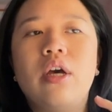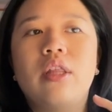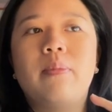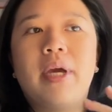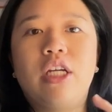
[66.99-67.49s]

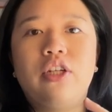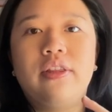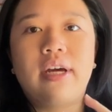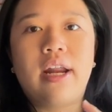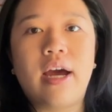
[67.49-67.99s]
the patient
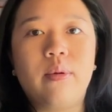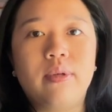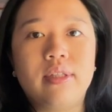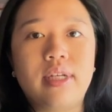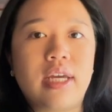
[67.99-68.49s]
that I
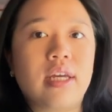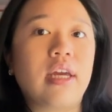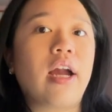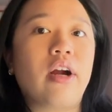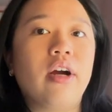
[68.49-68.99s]
was taking
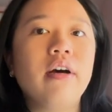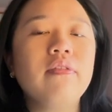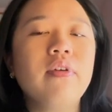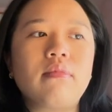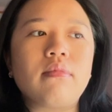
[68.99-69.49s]
care of.